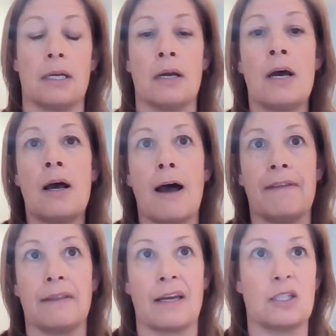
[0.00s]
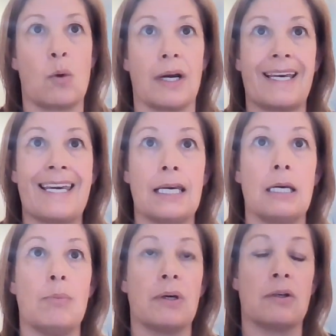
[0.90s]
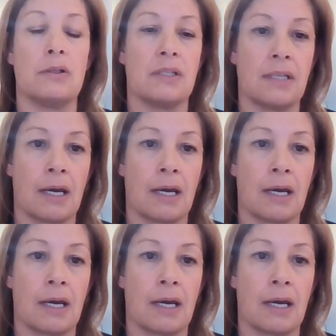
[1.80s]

And I think that's quite key, because